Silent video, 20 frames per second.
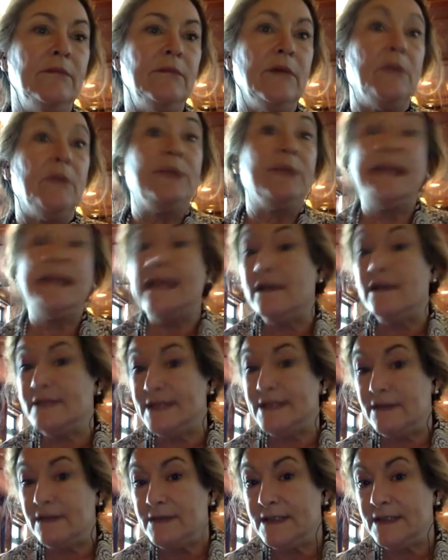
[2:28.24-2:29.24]
plein air
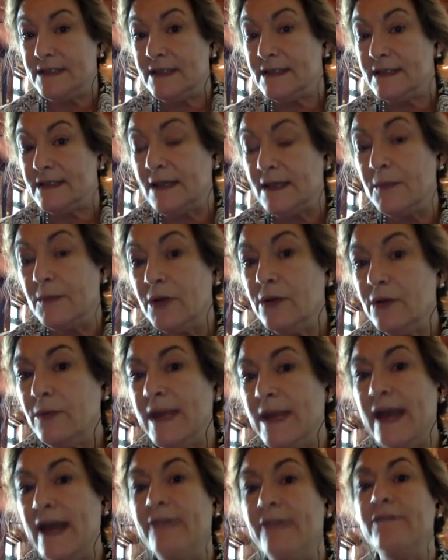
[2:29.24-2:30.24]
series in the summer.
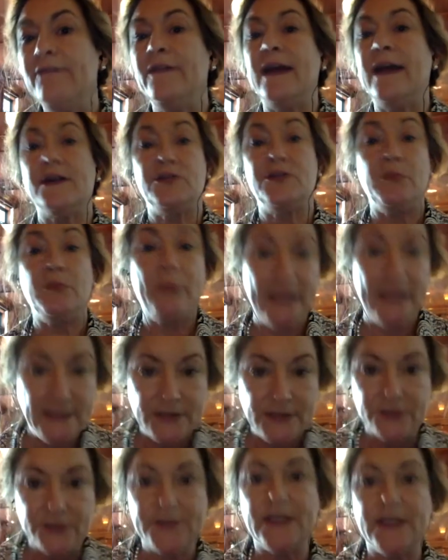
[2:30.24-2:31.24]
We have actual
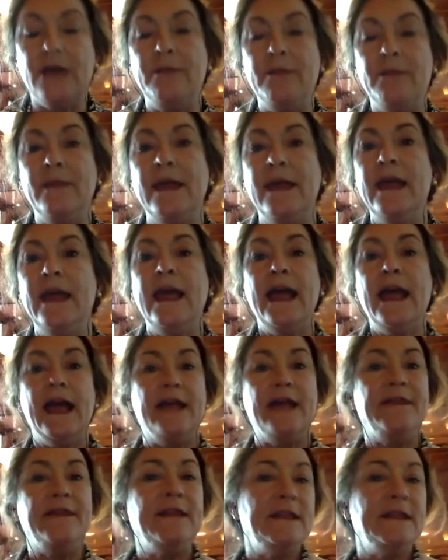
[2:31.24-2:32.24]
painters come,
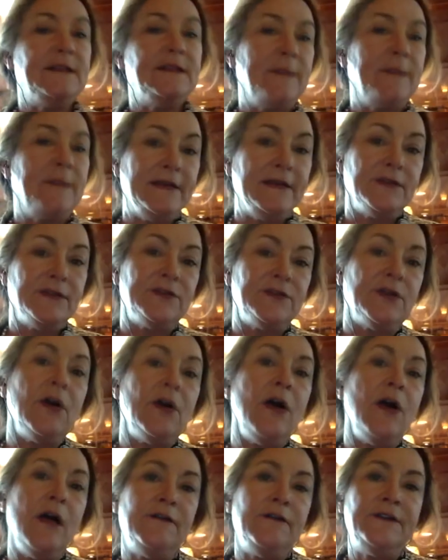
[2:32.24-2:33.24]
and these painters are
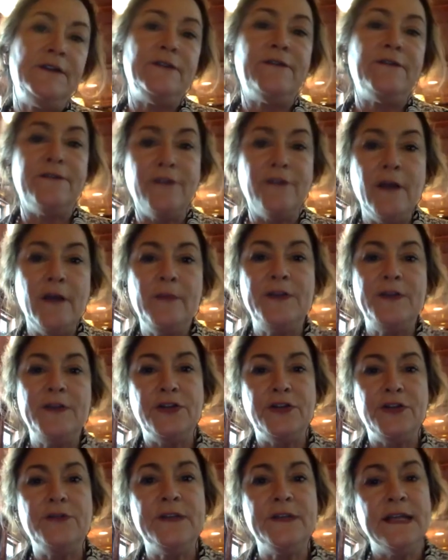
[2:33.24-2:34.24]
often from the
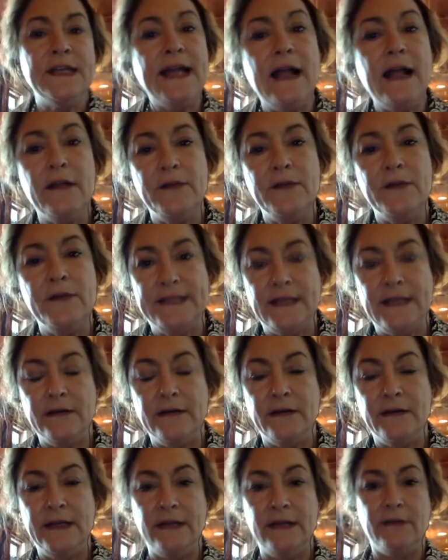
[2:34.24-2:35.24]
chosen galleries that
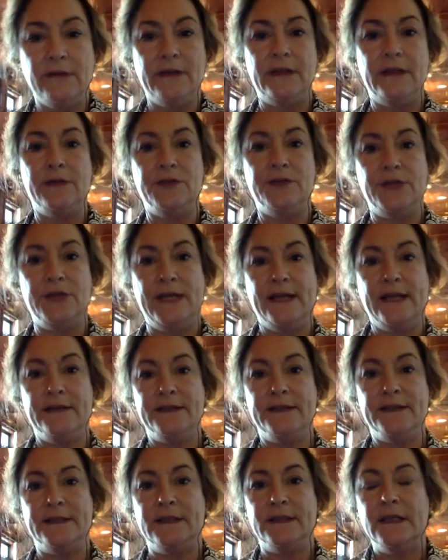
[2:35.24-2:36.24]
are here at the Ocean
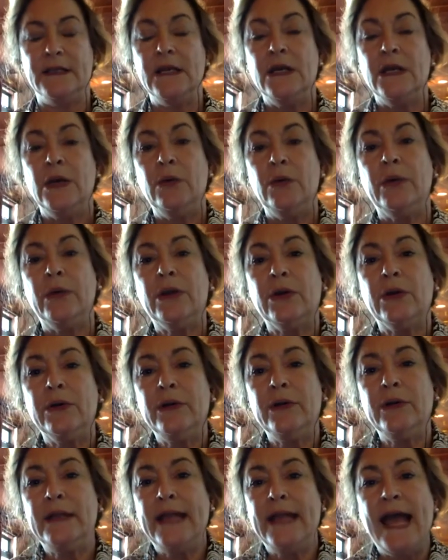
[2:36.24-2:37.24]
House. We
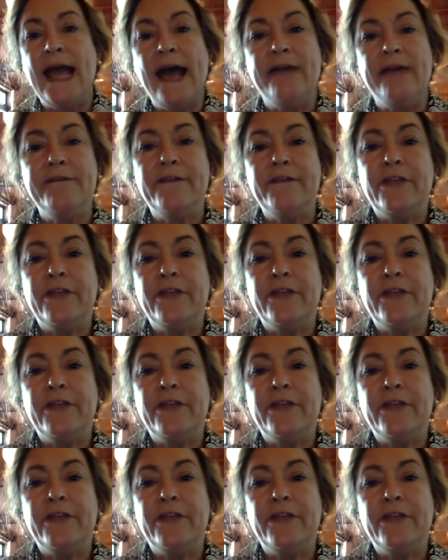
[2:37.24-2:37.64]
currently have